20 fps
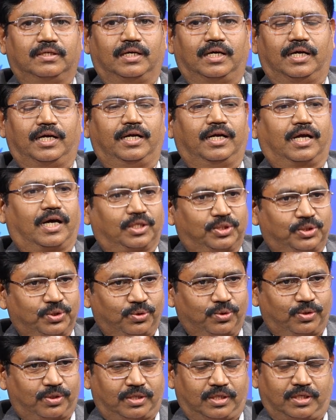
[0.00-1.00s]
and
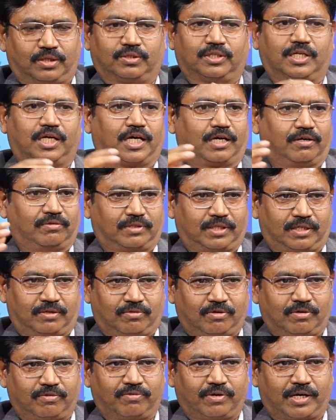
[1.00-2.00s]
Azure, they have their
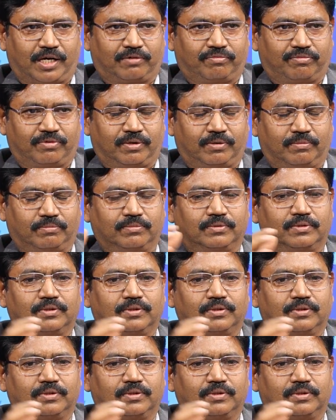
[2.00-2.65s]
own platform,